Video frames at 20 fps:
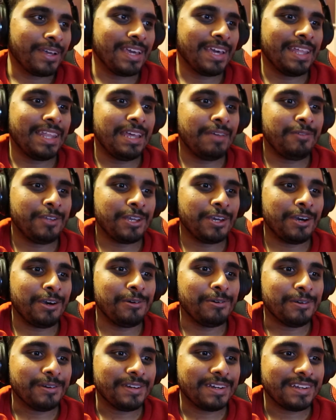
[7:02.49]
yeah, there we
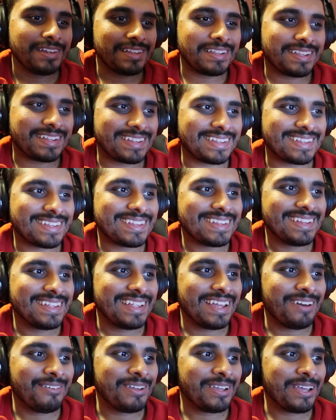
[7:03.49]
go.
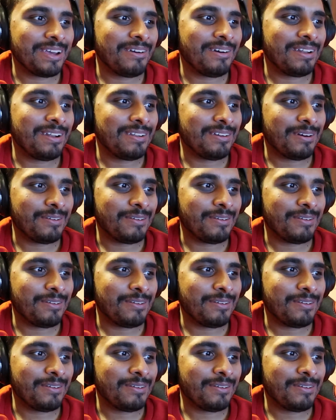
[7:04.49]
There we go.